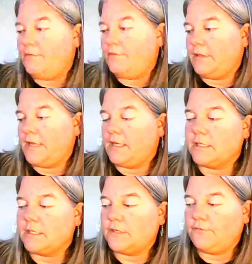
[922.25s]
like lots
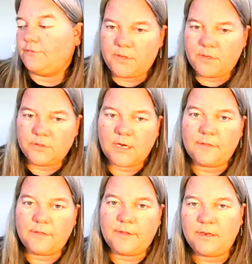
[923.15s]
of free music on
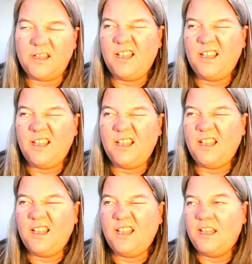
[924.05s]
there, but
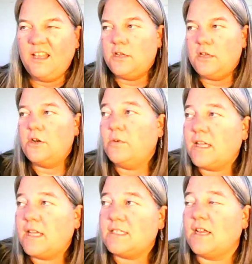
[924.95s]
you know what
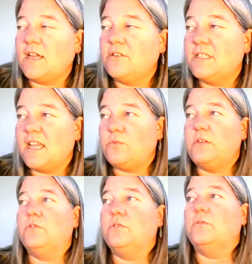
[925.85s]
that sound is like when
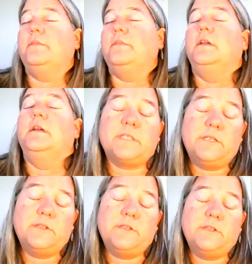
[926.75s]
the
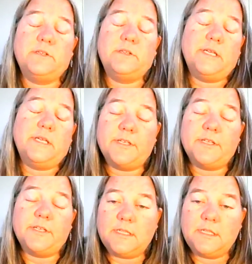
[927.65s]
person you live with
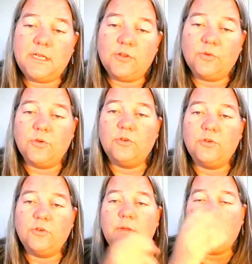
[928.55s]
is in the other room
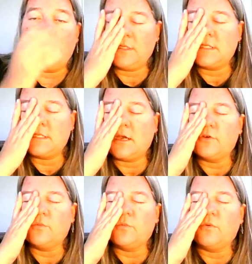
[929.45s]
and you can tell
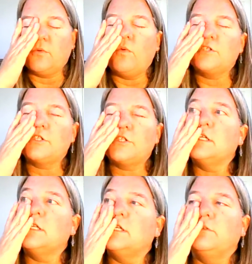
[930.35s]
they're watching a
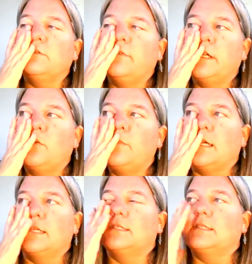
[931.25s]
YouTube video
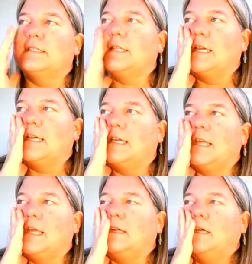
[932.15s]
because it's like
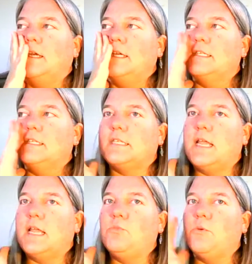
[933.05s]
that
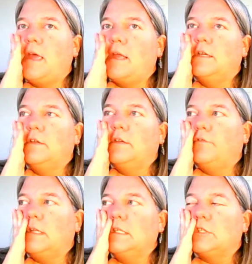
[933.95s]
same repetitive
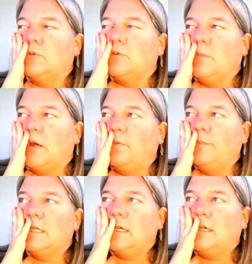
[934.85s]
instrumental music.